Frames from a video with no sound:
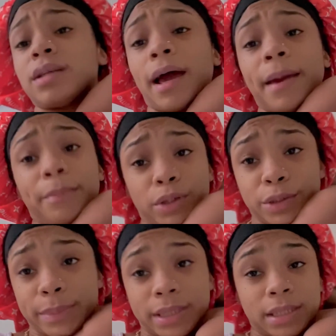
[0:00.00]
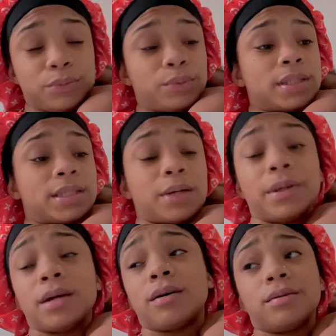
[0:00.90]
I brush my teeth once I
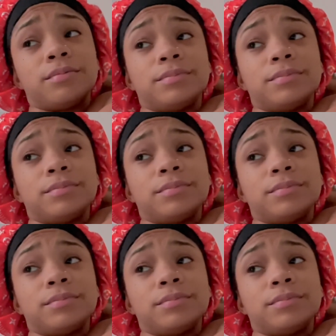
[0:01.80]
wake up.